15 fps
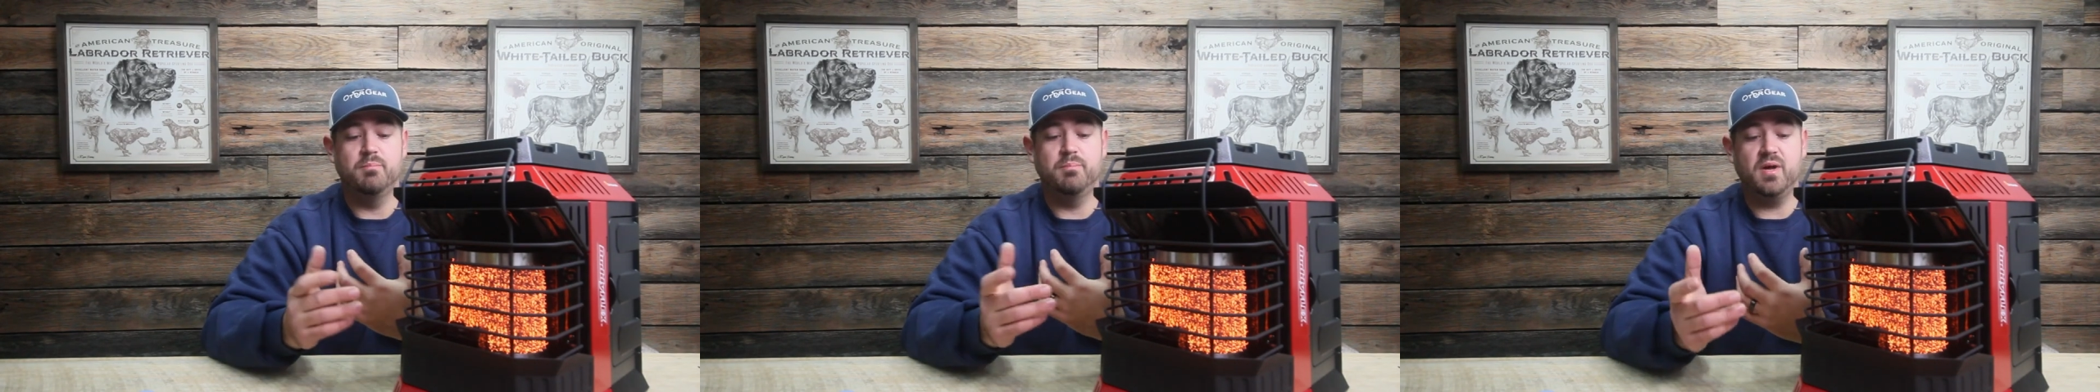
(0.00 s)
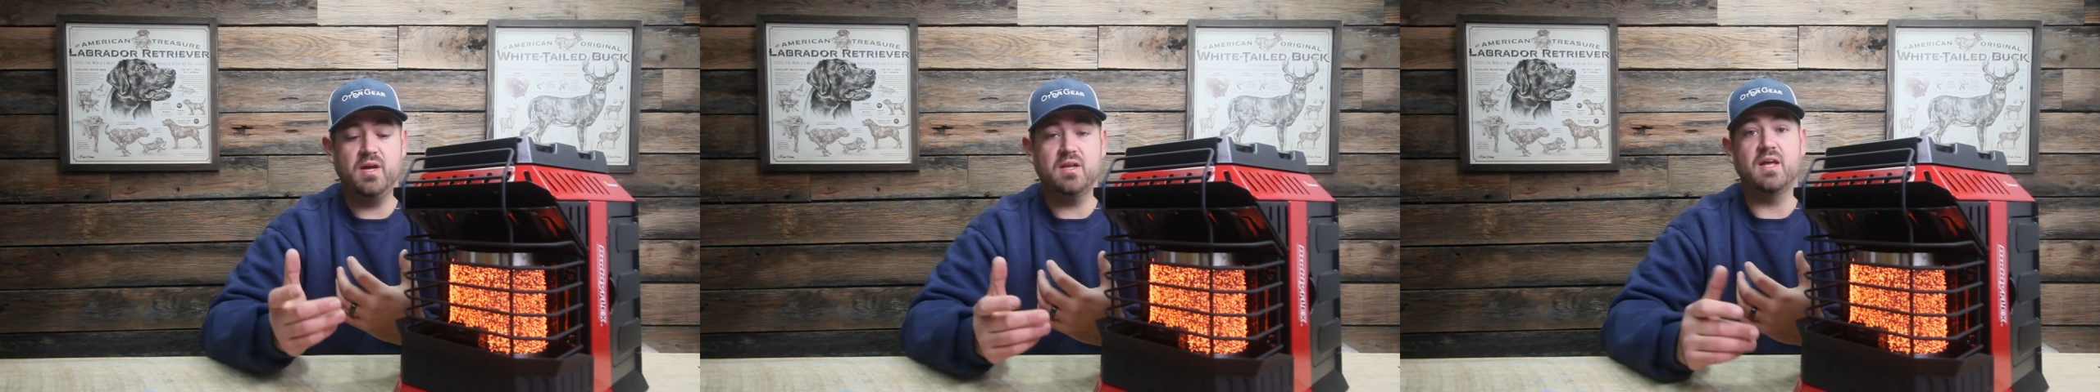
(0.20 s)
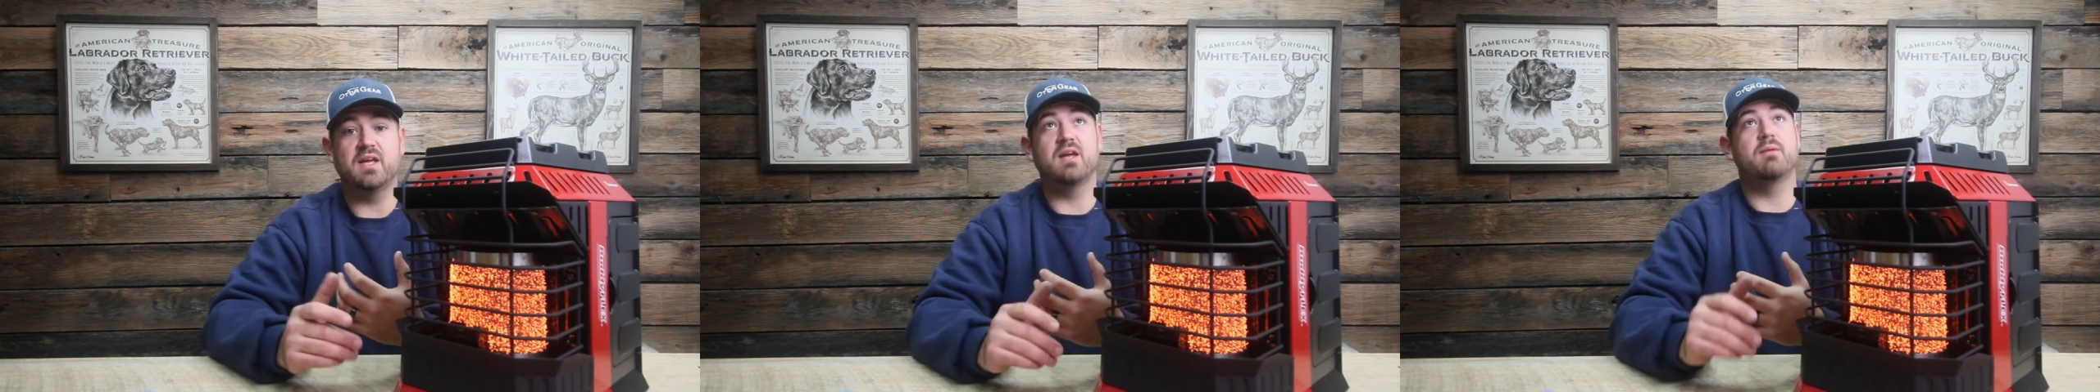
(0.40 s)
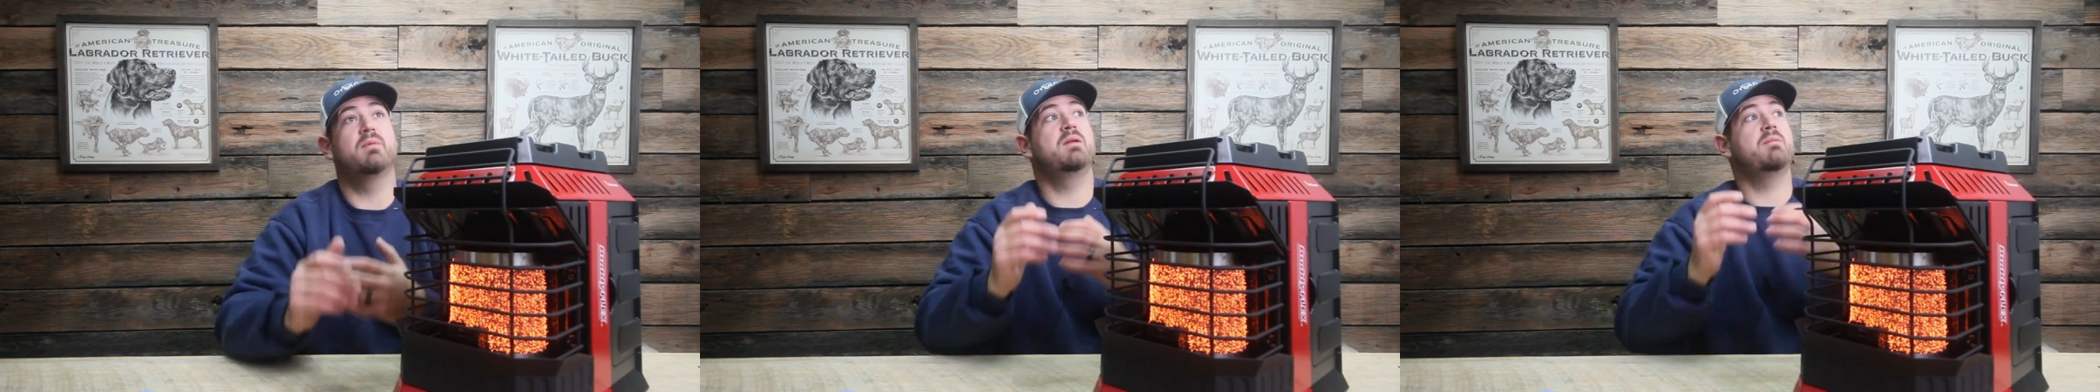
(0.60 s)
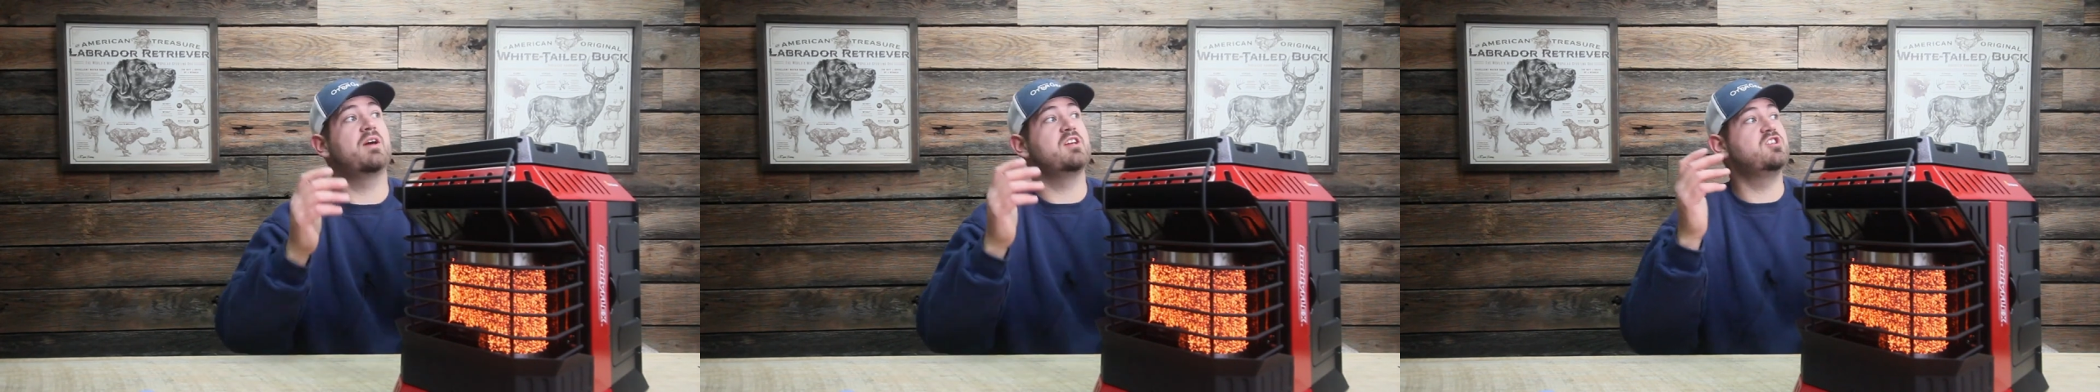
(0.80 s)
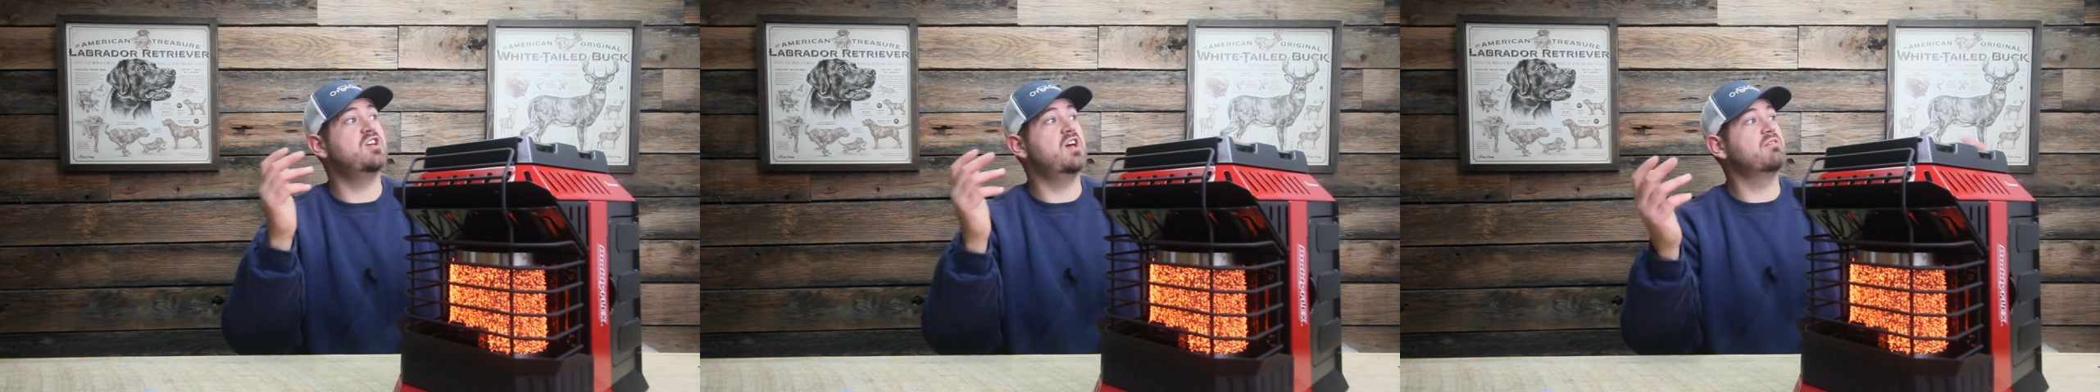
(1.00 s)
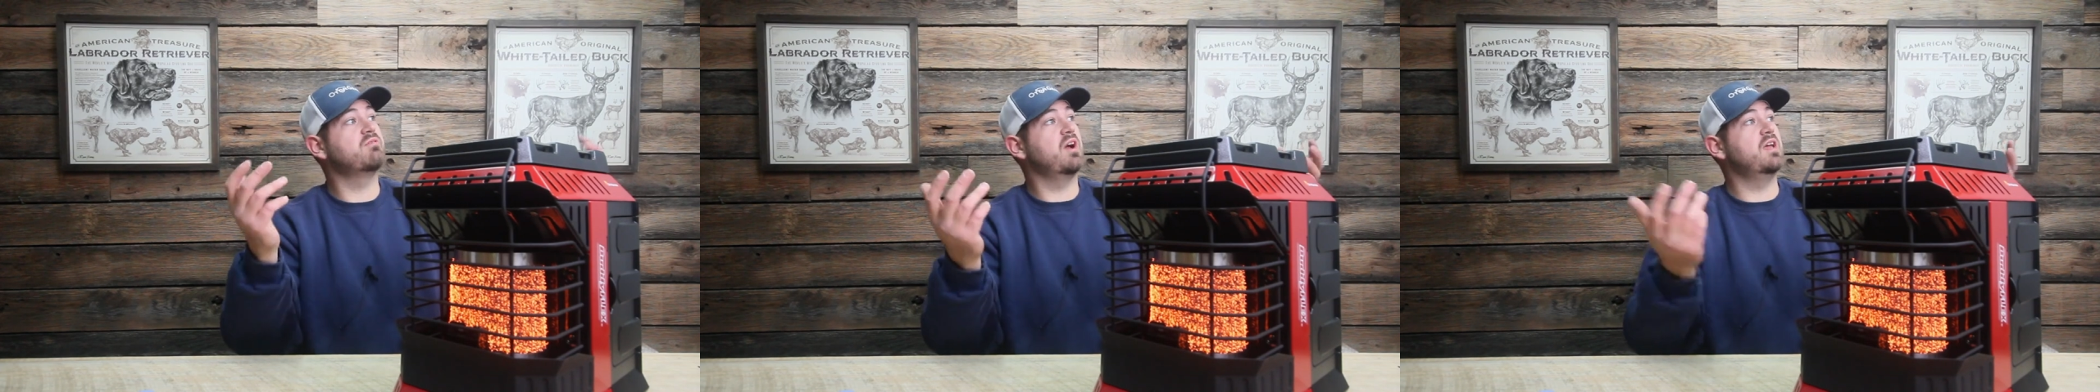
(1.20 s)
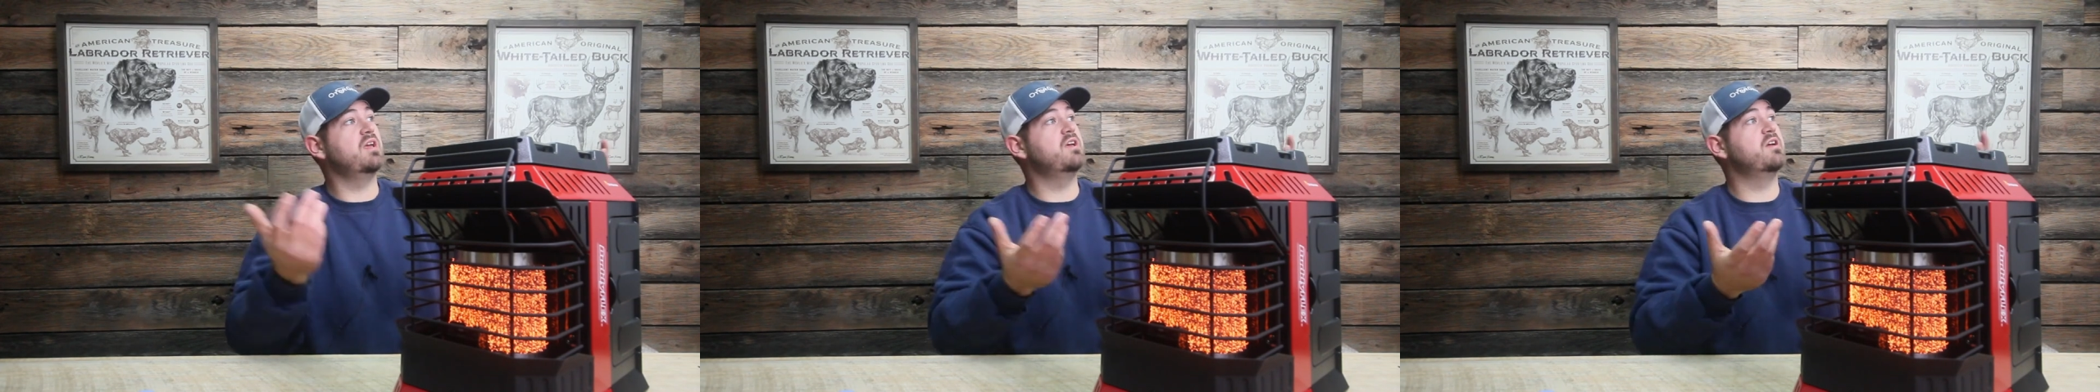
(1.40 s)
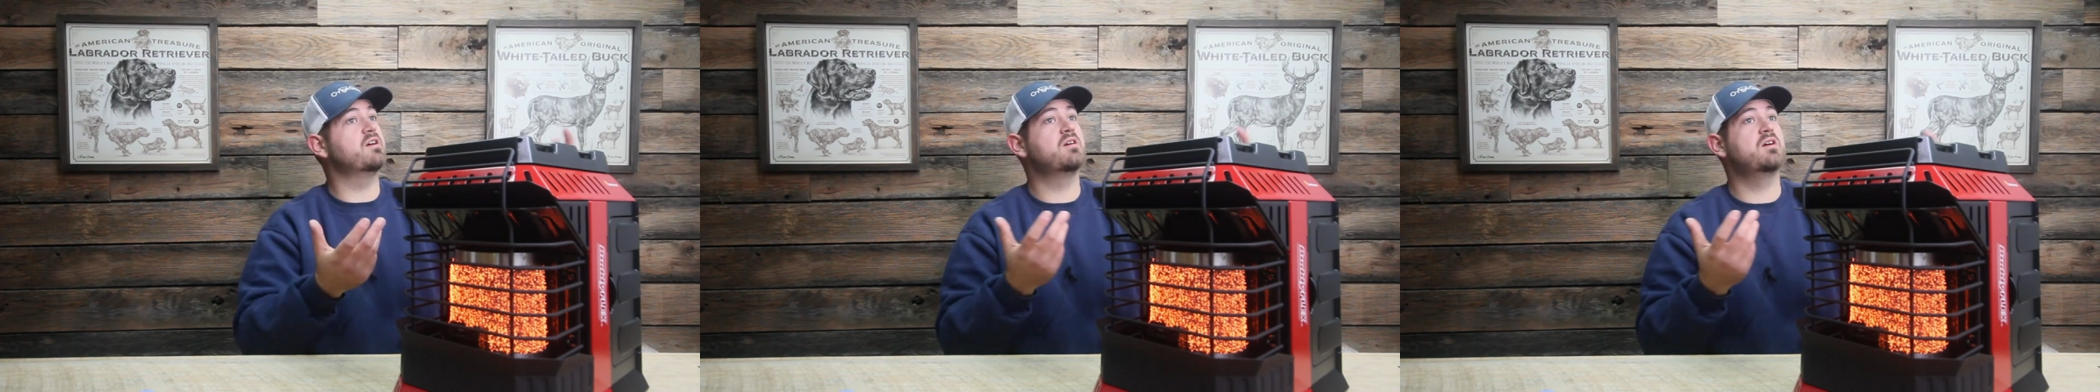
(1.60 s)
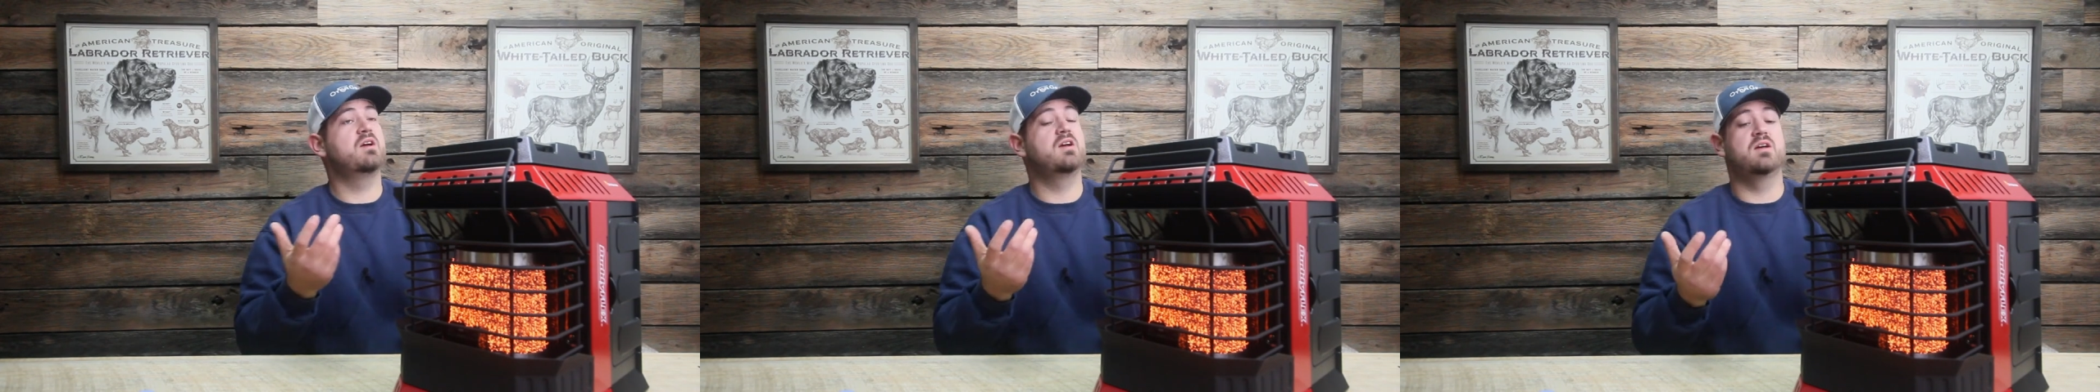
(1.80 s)
But like I'm in my shed right
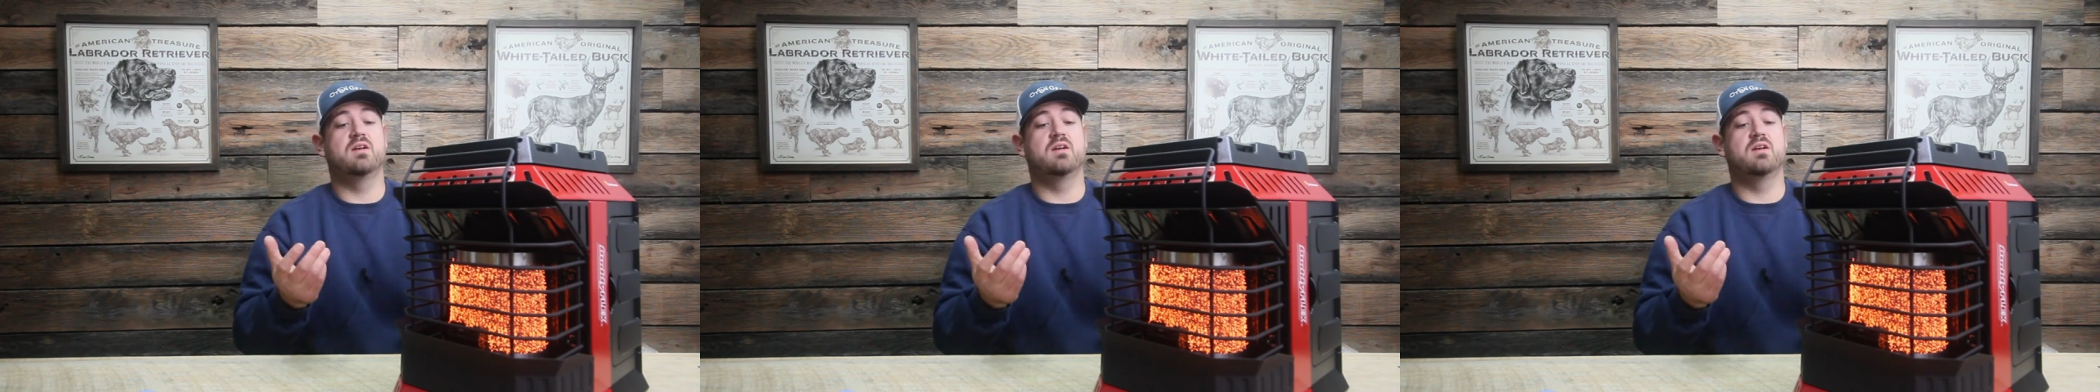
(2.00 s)
here,